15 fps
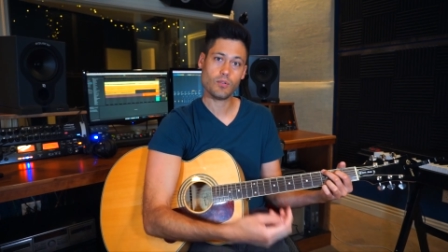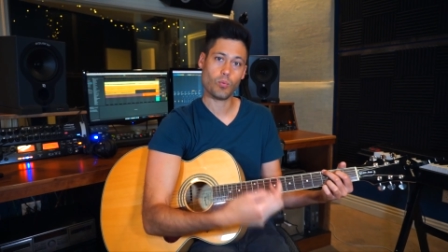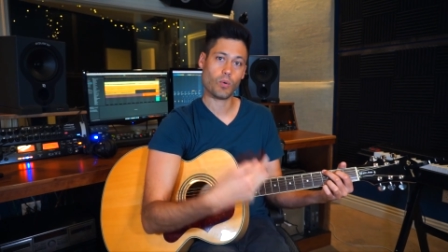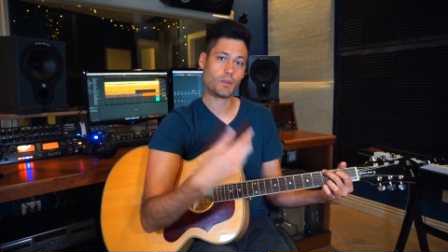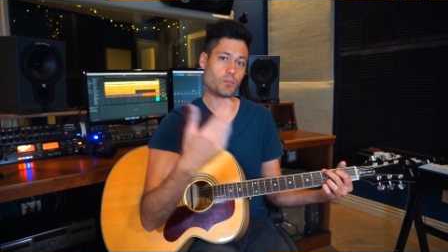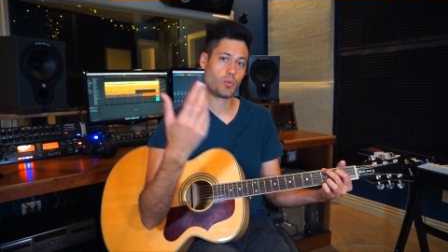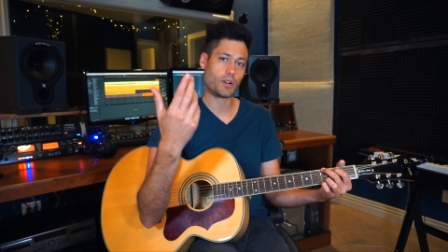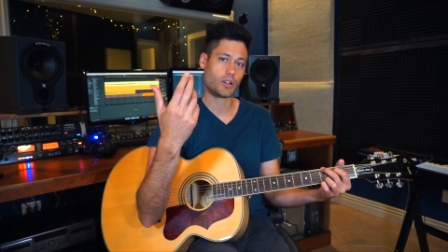
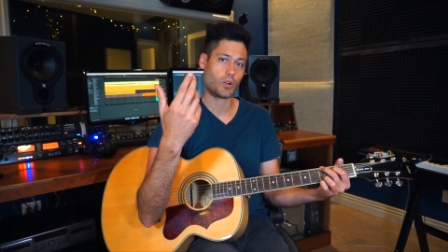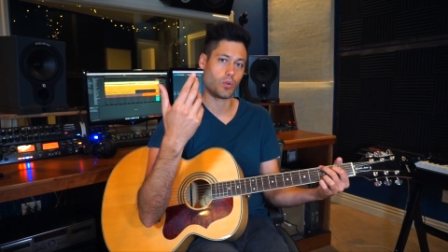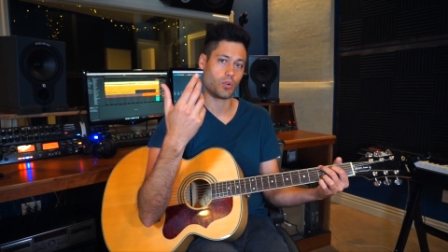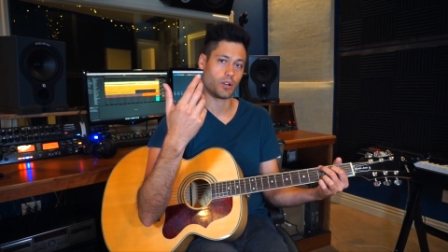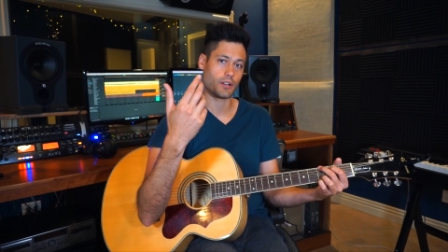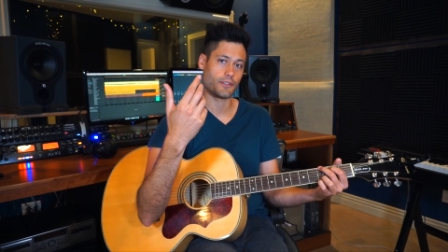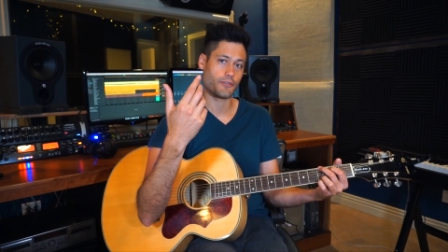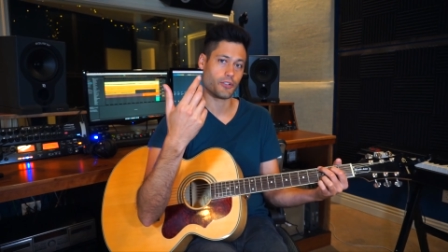one more
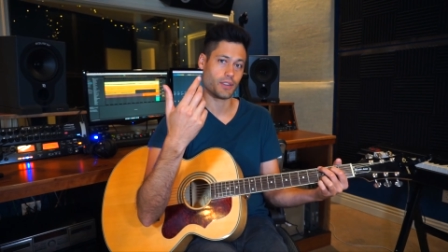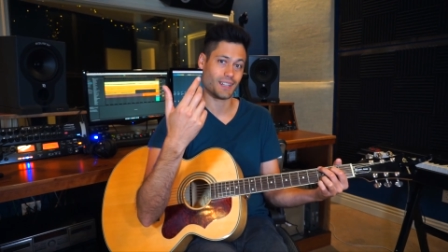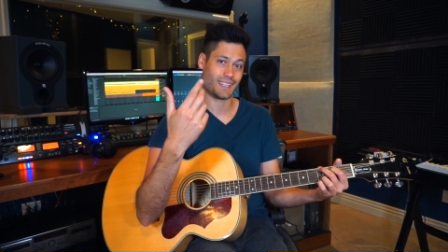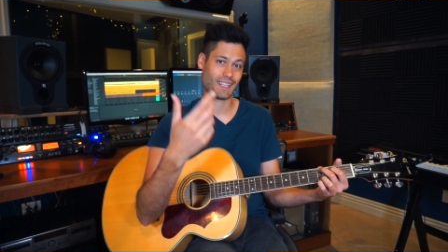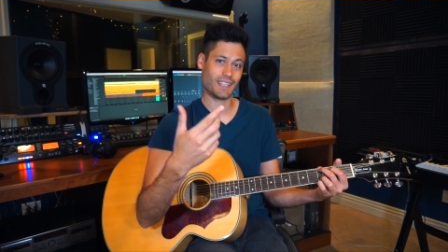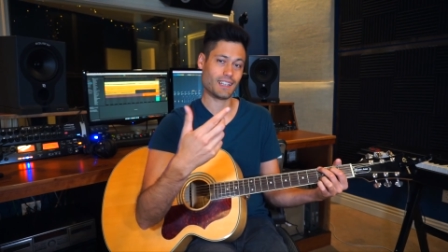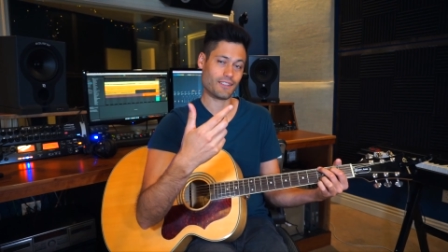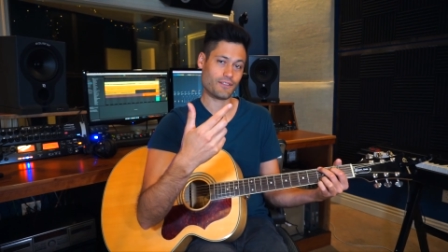chord for the
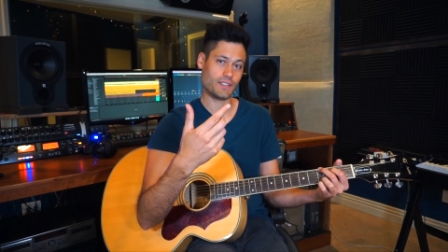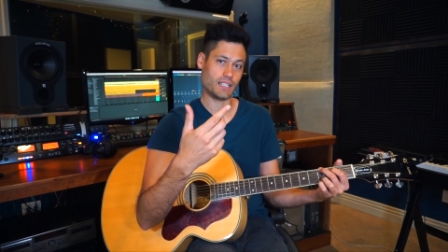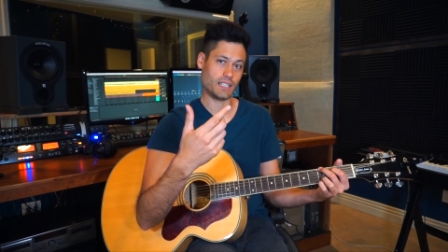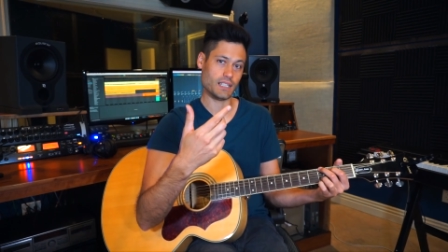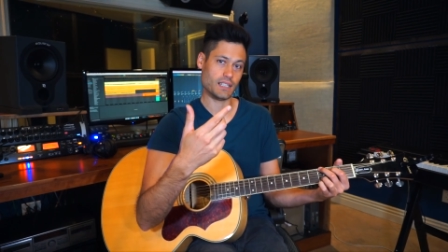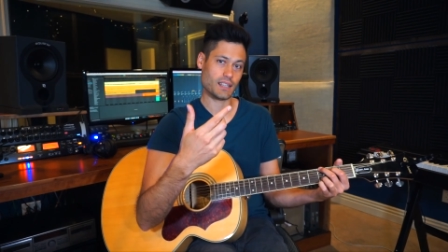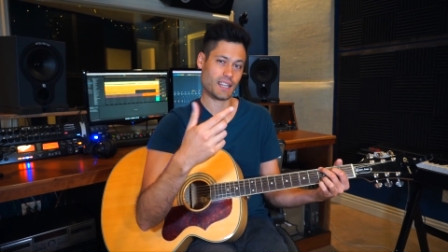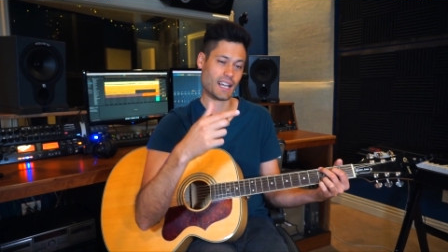key of
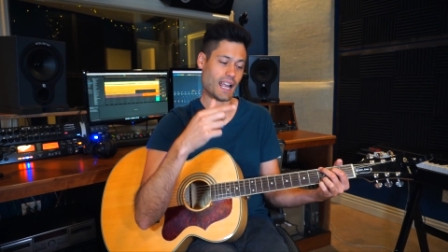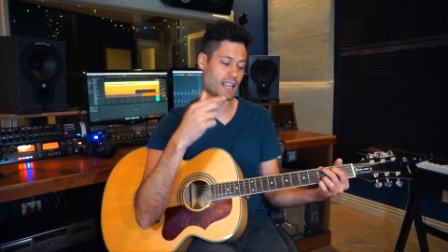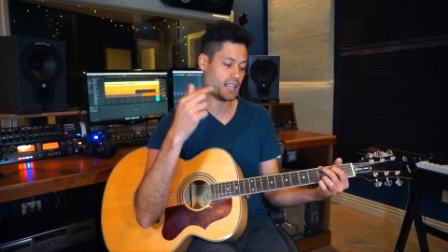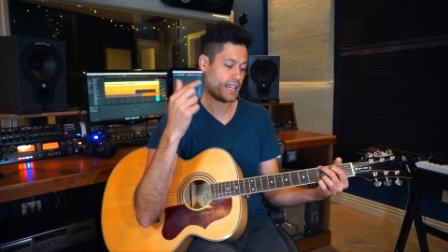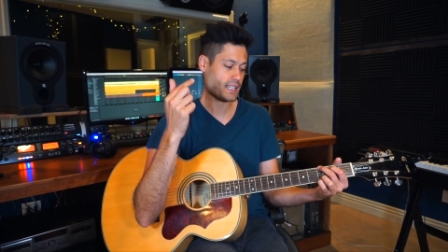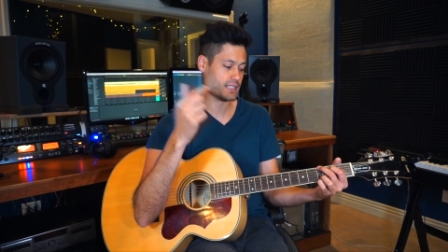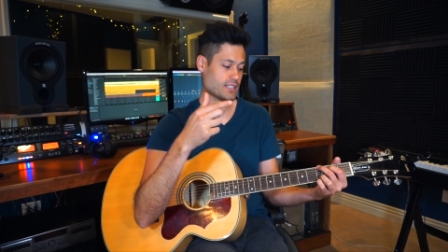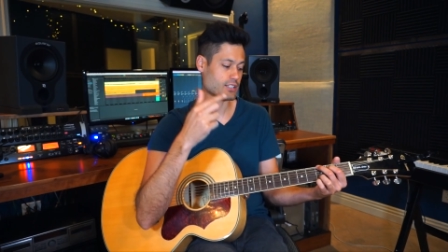D that I
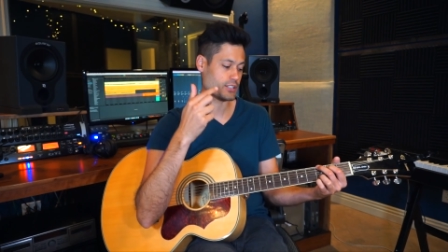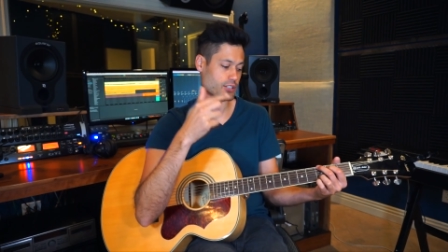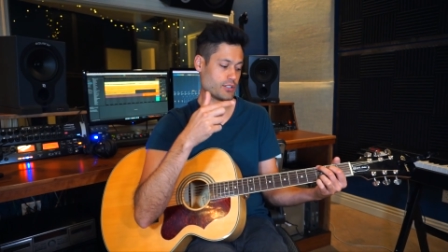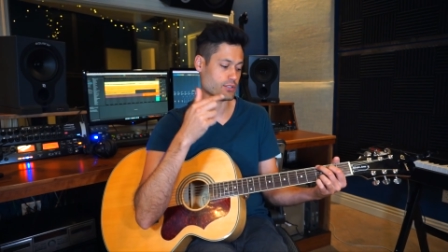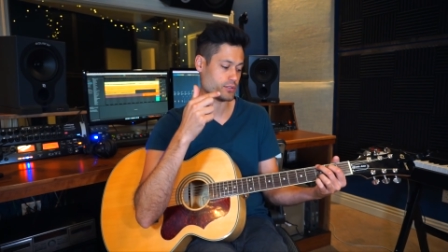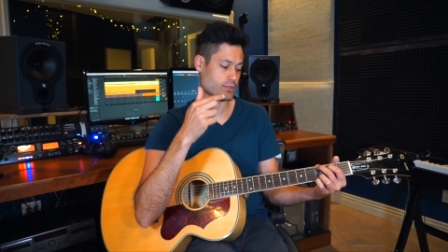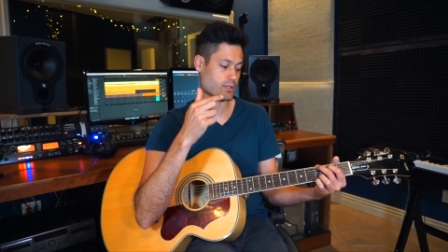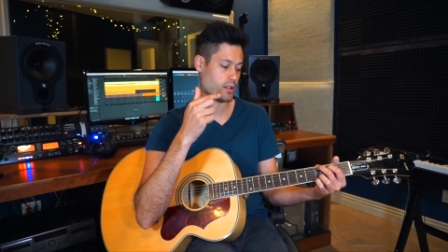like to
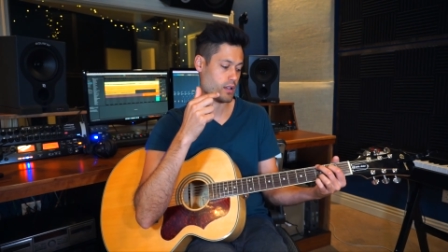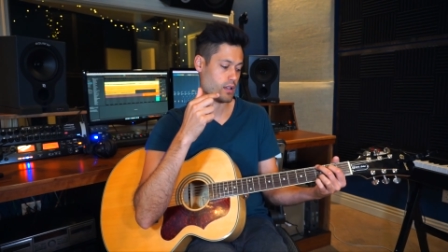do